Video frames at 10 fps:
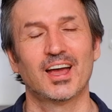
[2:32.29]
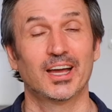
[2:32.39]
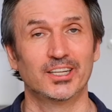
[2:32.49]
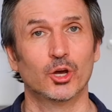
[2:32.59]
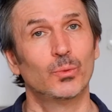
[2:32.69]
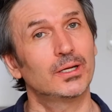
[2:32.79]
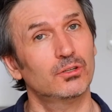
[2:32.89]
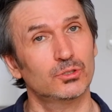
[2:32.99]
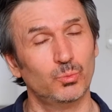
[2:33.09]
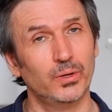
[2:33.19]
I know it
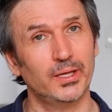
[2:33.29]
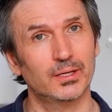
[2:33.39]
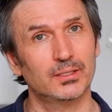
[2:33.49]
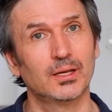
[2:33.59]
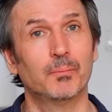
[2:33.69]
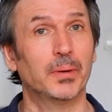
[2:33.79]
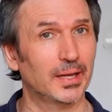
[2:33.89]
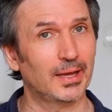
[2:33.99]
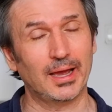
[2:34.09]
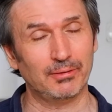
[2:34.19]
looks weird, but
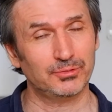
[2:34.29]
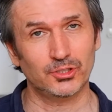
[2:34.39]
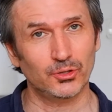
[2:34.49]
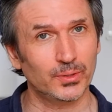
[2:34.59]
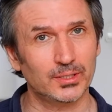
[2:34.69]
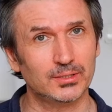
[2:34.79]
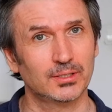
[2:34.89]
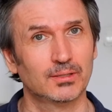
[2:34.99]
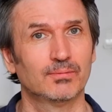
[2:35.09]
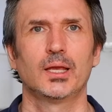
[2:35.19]
I have to do it.
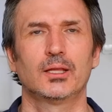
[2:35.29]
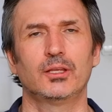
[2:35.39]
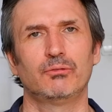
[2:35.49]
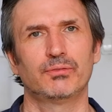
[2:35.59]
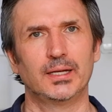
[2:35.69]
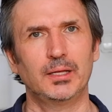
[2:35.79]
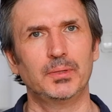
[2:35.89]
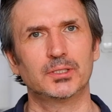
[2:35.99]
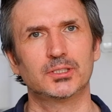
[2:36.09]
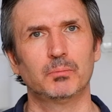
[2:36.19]
The
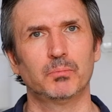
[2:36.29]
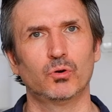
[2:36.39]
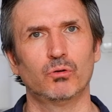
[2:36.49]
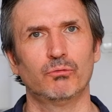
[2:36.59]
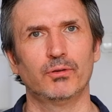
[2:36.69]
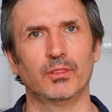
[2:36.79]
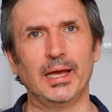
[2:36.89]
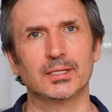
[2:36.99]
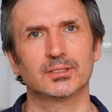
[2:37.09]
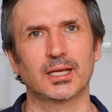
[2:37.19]
phonemic symbol for
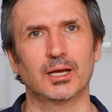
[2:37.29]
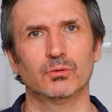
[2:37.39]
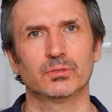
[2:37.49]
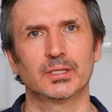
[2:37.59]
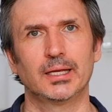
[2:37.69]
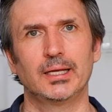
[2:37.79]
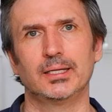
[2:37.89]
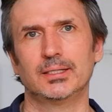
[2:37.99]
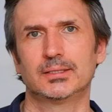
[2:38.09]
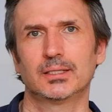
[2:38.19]
that sound
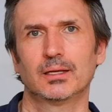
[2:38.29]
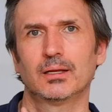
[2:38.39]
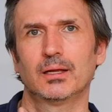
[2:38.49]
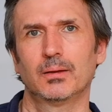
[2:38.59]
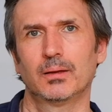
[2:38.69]
is...